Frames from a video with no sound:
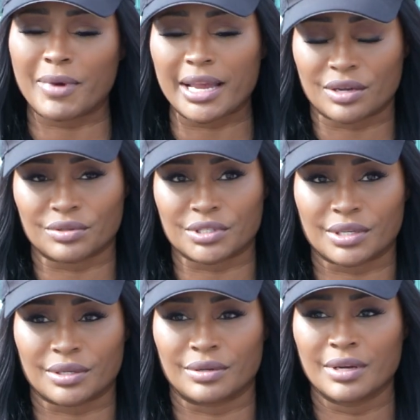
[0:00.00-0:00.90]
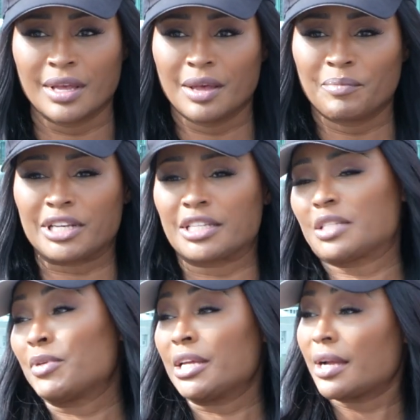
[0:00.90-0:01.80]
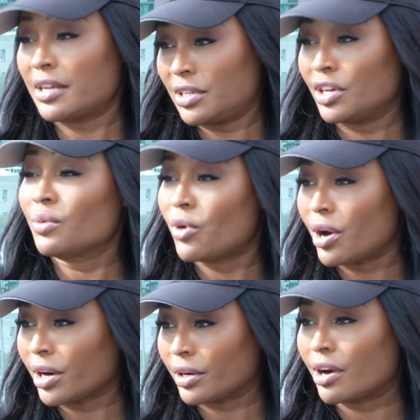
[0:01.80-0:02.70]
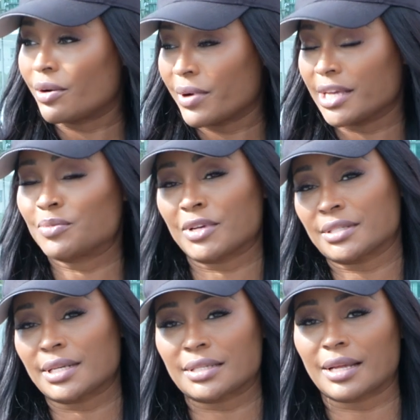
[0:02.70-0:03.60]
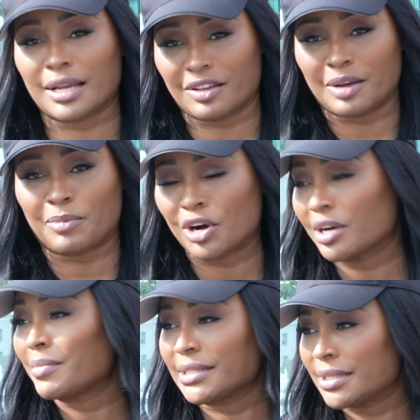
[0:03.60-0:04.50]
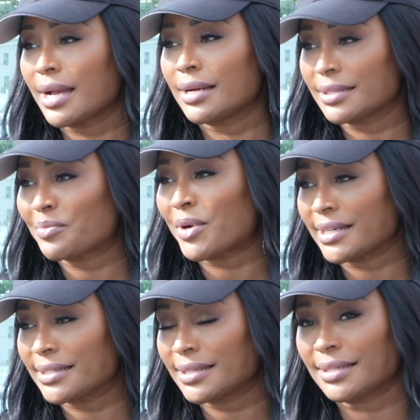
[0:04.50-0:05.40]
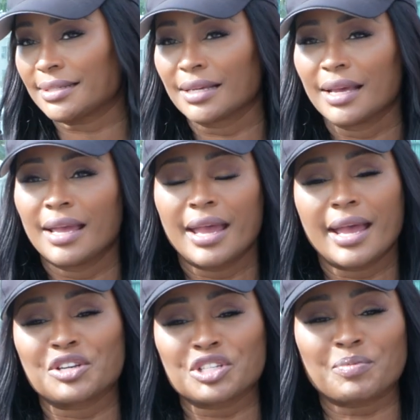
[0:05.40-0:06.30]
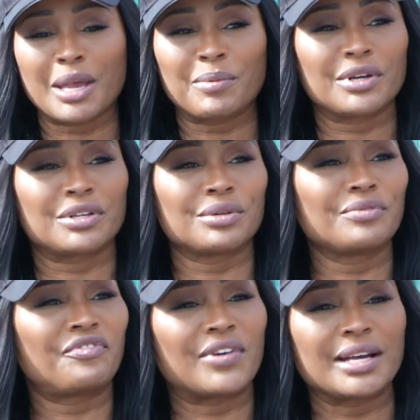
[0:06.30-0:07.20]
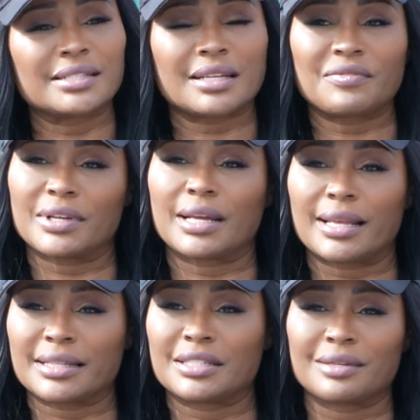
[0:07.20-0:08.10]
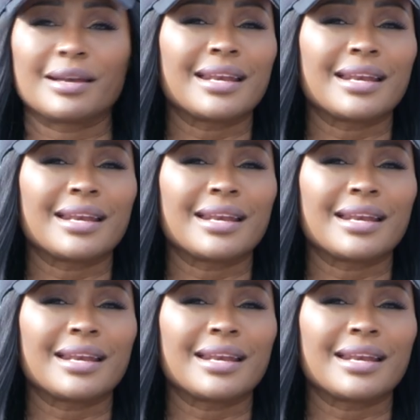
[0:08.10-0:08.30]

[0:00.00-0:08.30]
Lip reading: be bi-coastal, but just be near water always, because that's a part of my sign as a Pisces, and just be able to do fun stuff that I like to do.